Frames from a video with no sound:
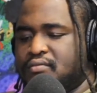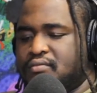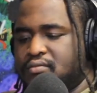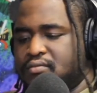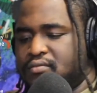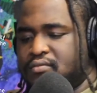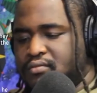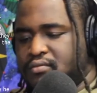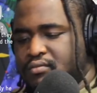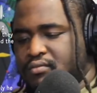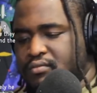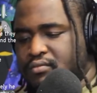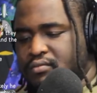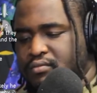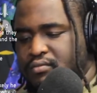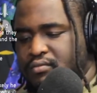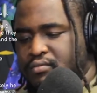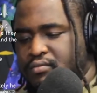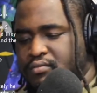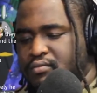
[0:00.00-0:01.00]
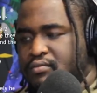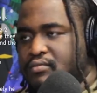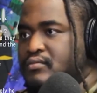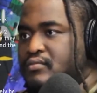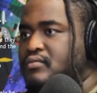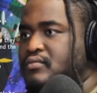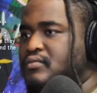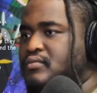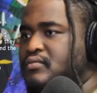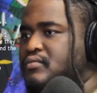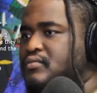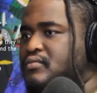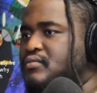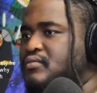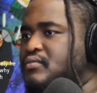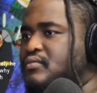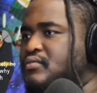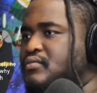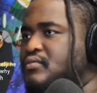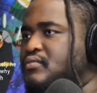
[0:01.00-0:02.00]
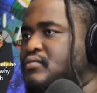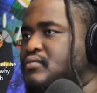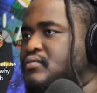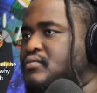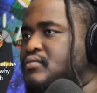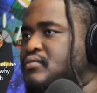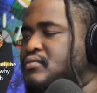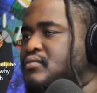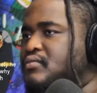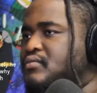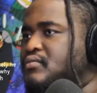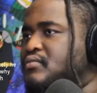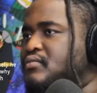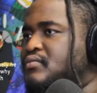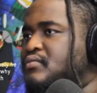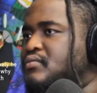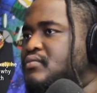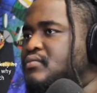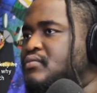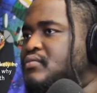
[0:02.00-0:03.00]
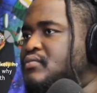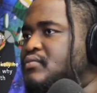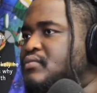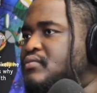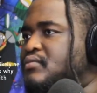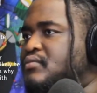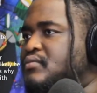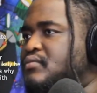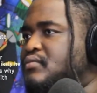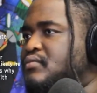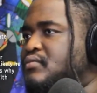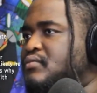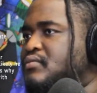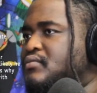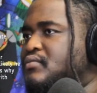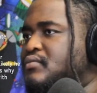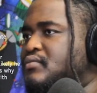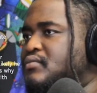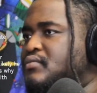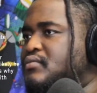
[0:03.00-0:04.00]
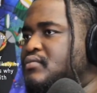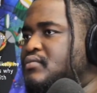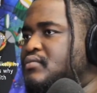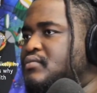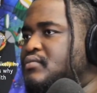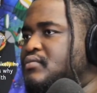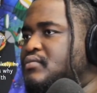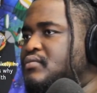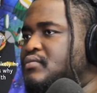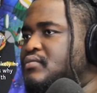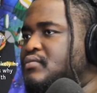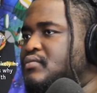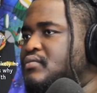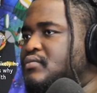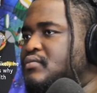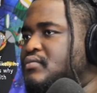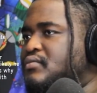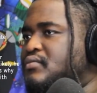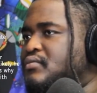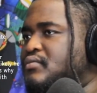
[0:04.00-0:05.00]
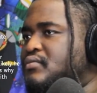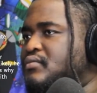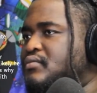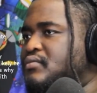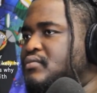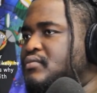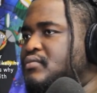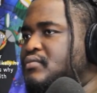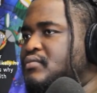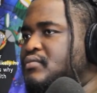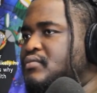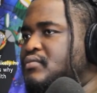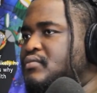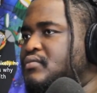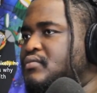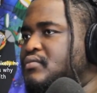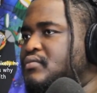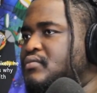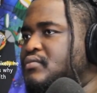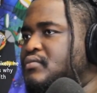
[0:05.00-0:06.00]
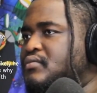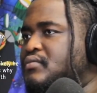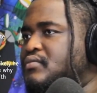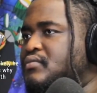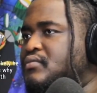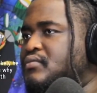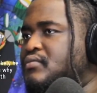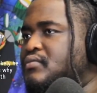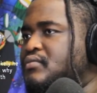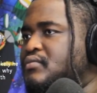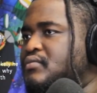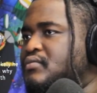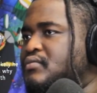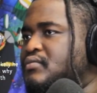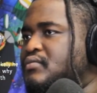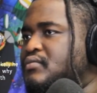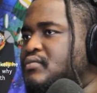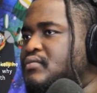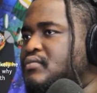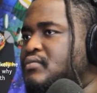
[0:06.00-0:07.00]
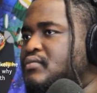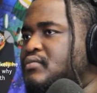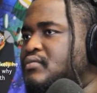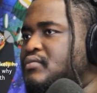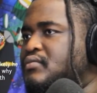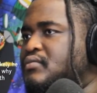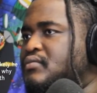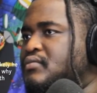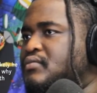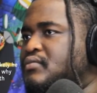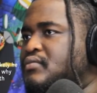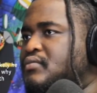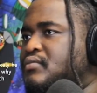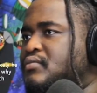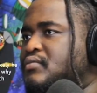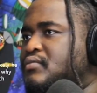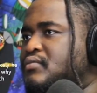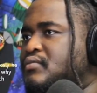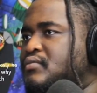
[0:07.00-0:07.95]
This person isn't speaking.